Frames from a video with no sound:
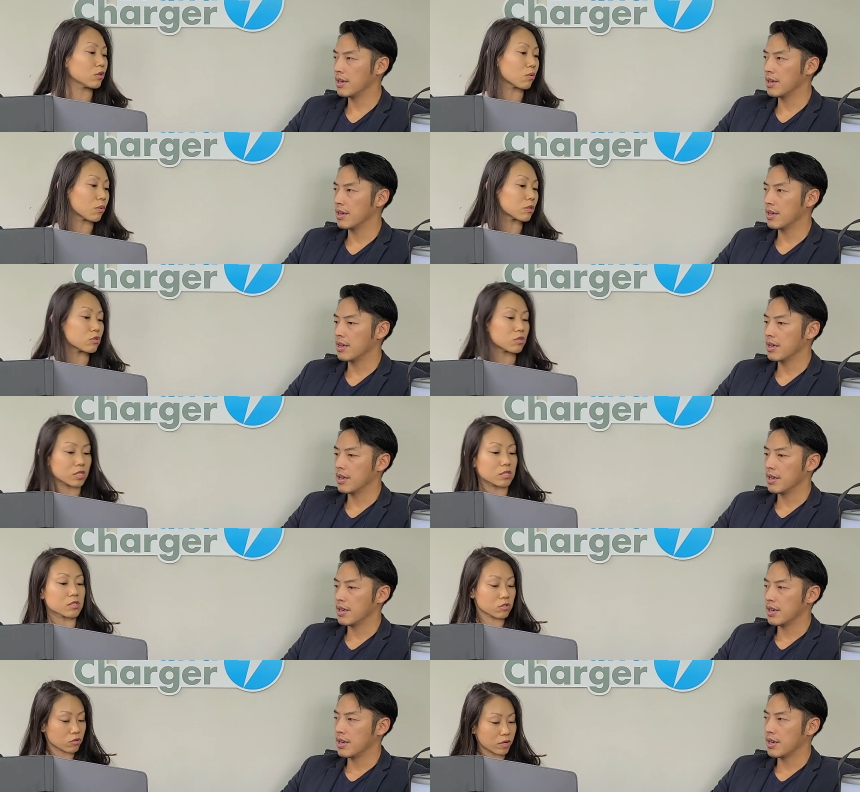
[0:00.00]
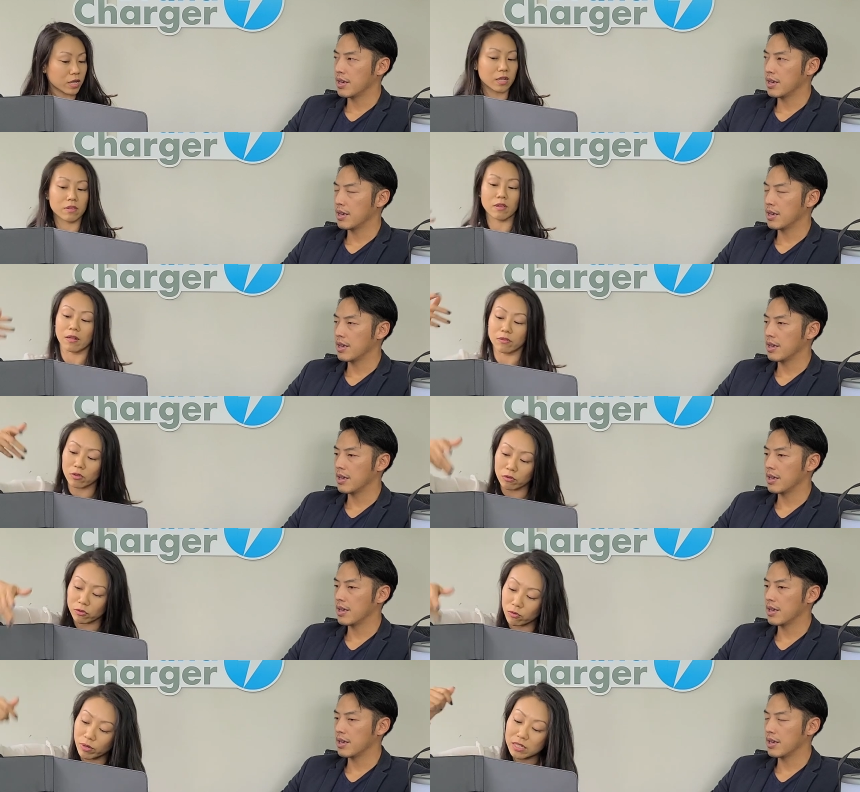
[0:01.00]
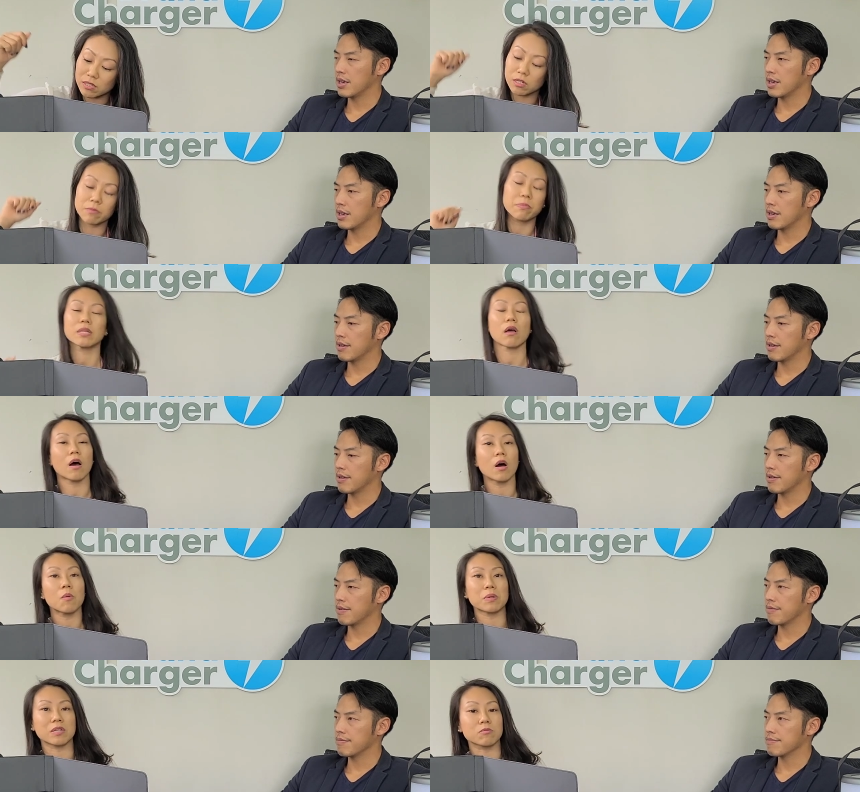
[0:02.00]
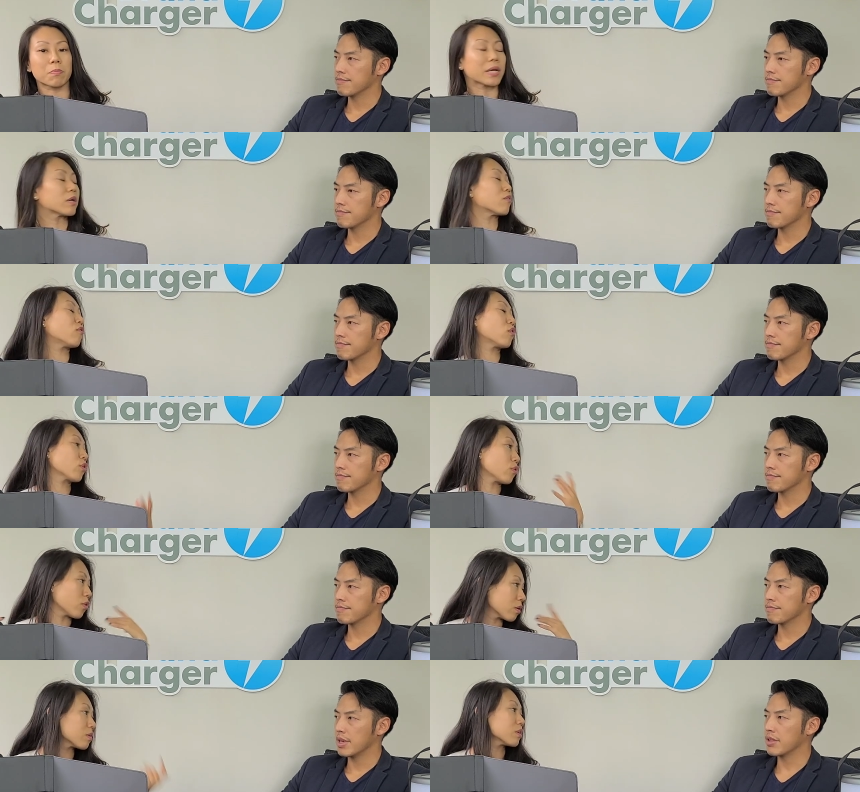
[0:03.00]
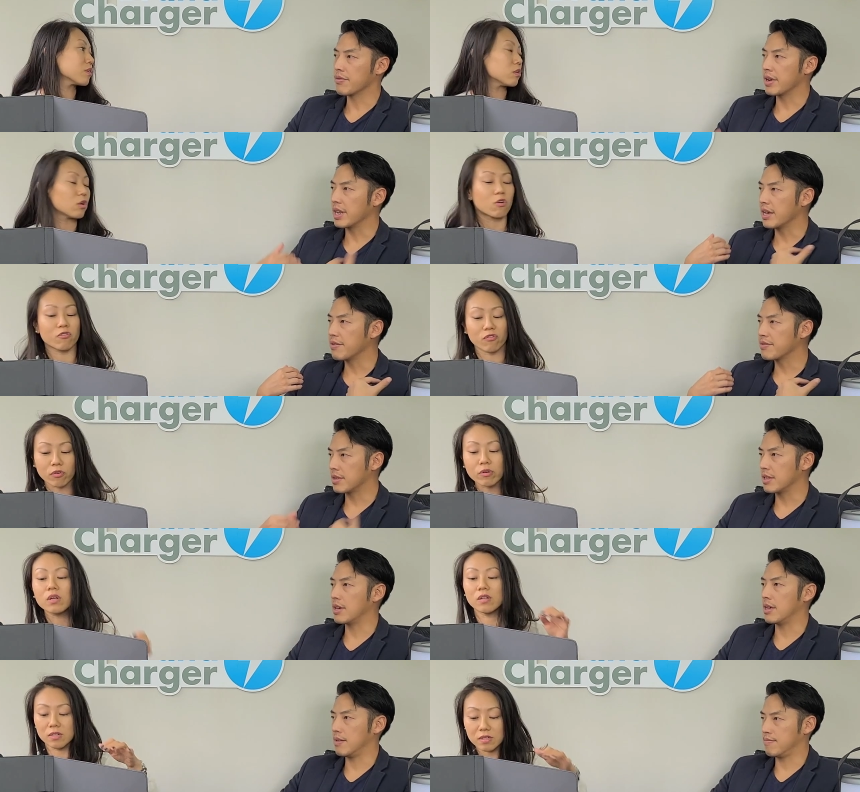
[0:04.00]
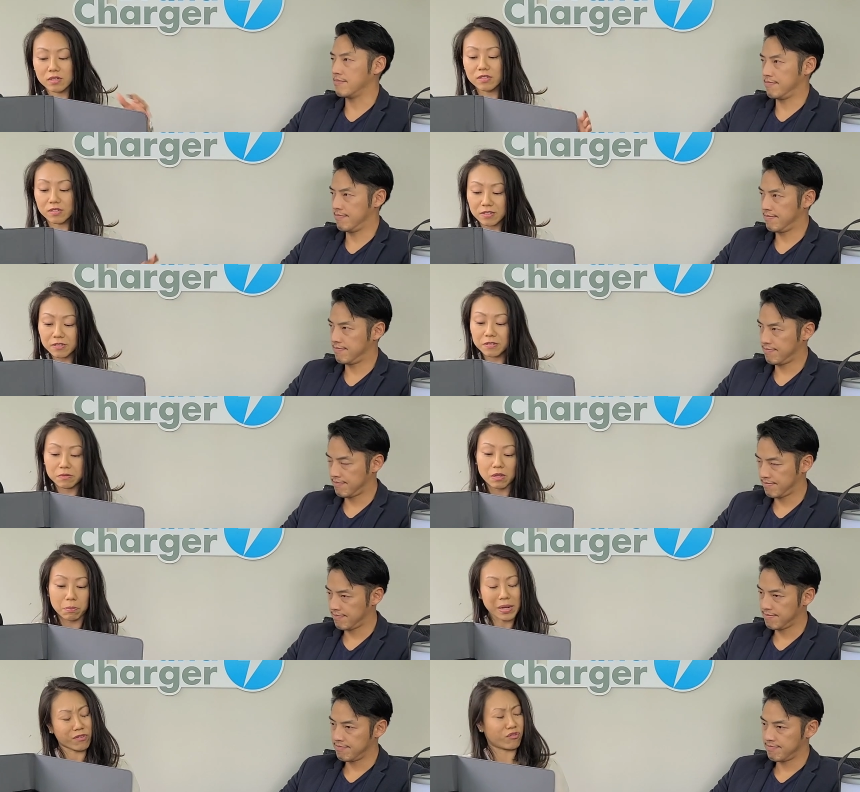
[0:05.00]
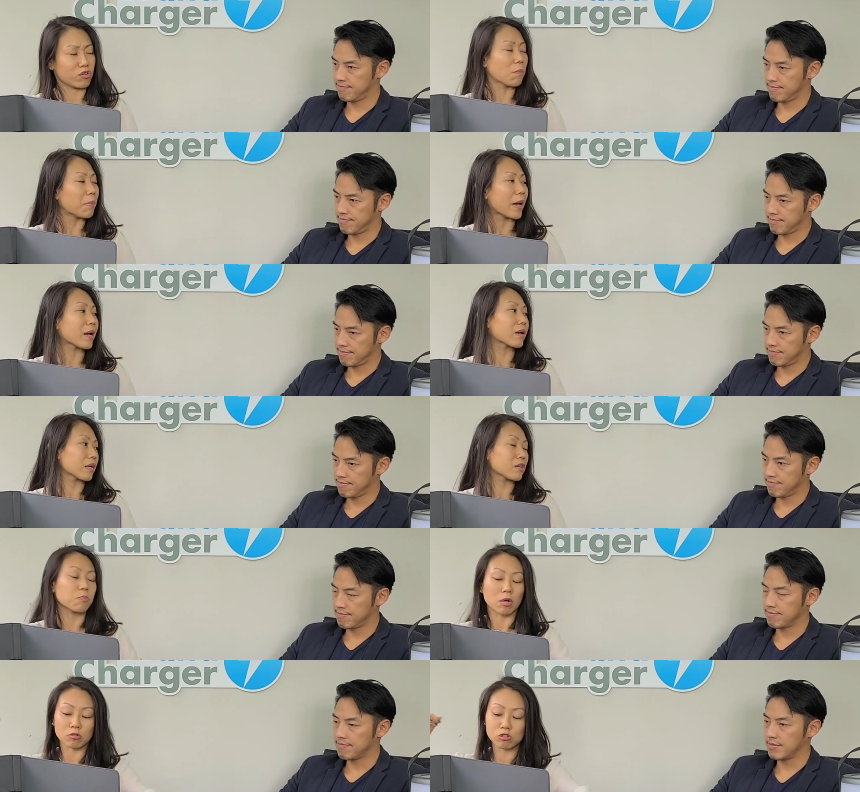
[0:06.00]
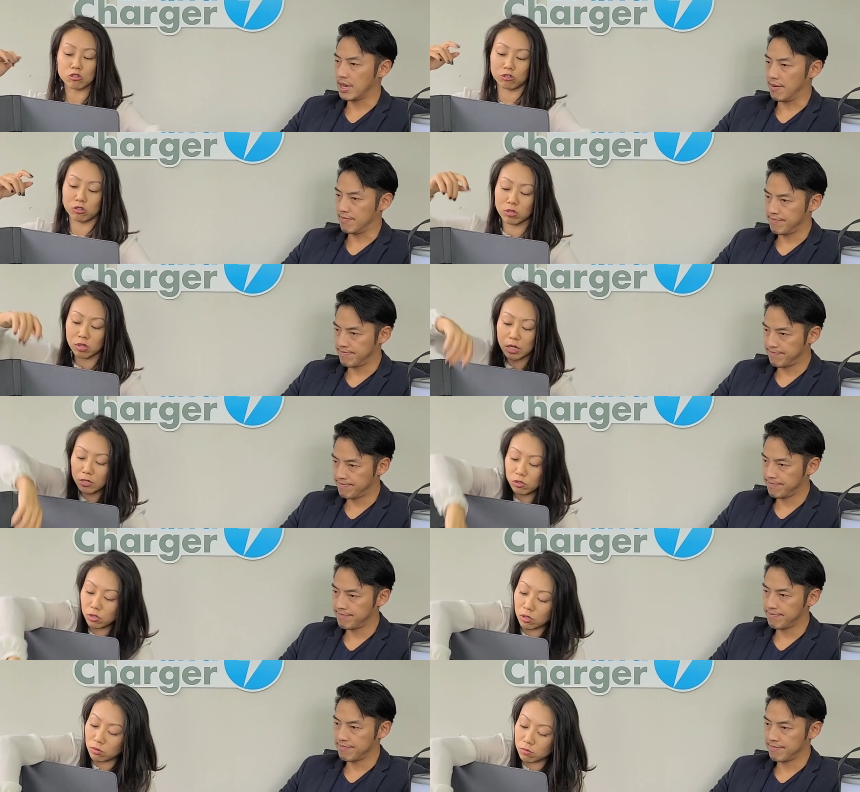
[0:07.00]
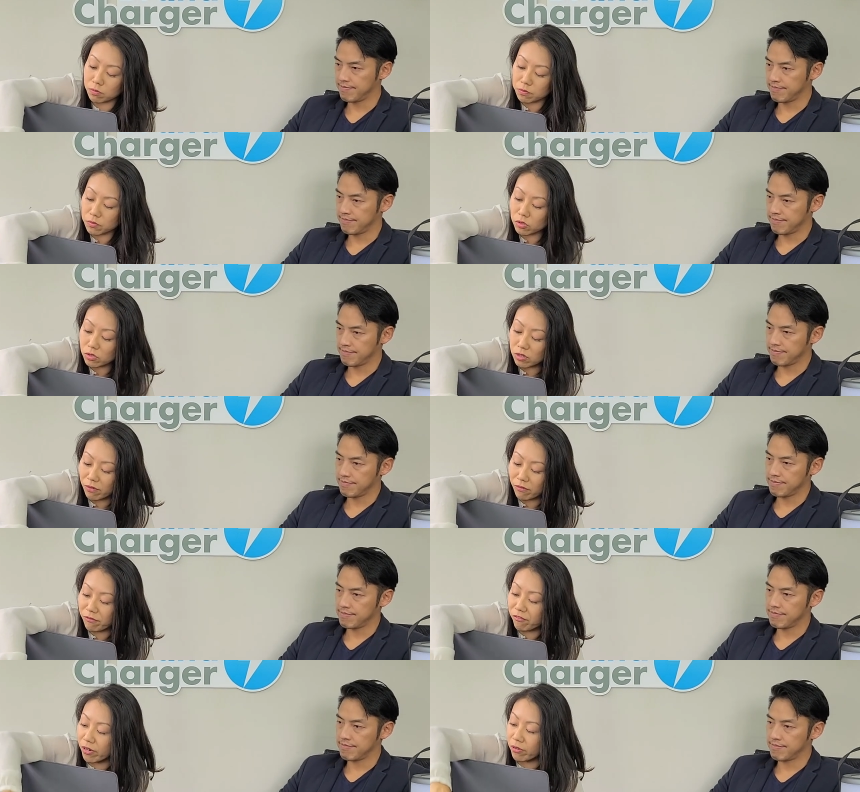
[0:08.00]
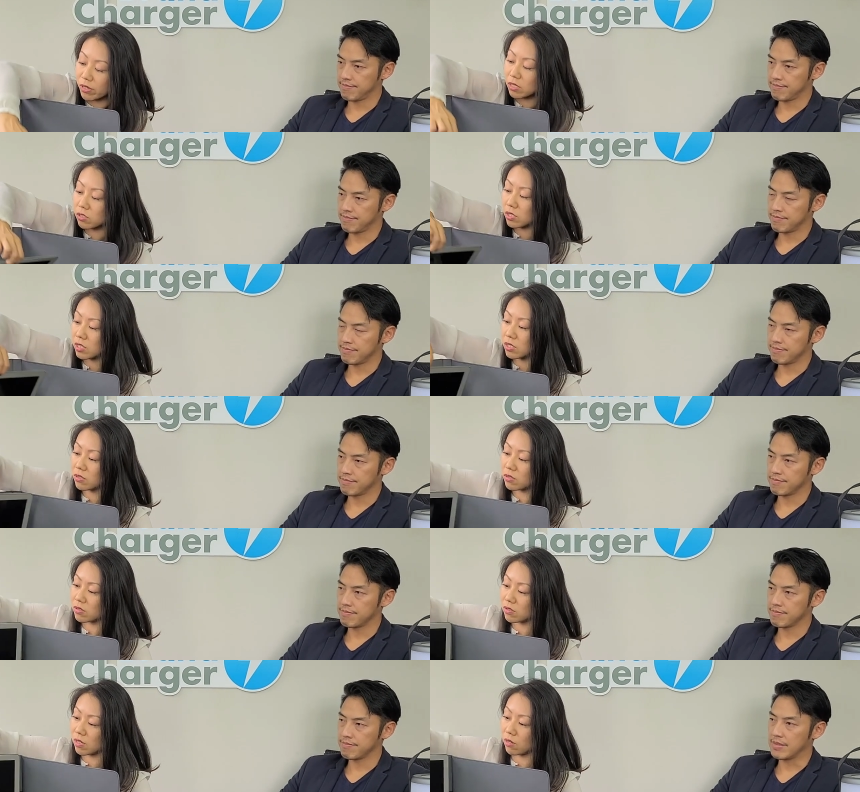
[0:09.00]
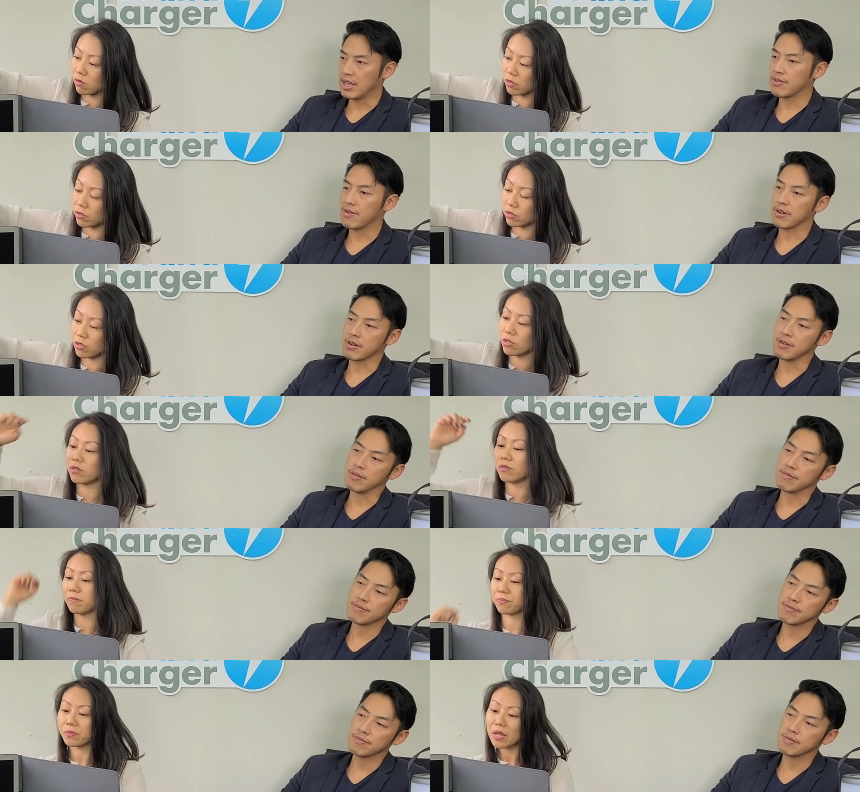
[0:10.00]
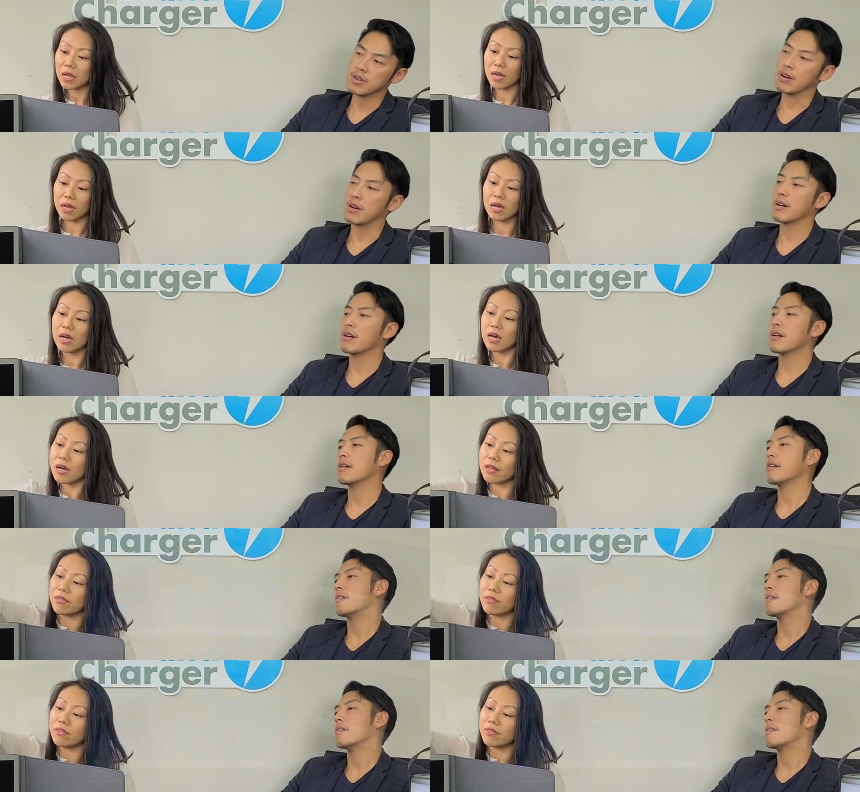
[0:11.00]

Speaker 1: you want to sit straight and to raise it a bit up, it's better for your it relieves, you know, uh, better for your back and your posture. Yeah. So yeah, very easy. That's very good. And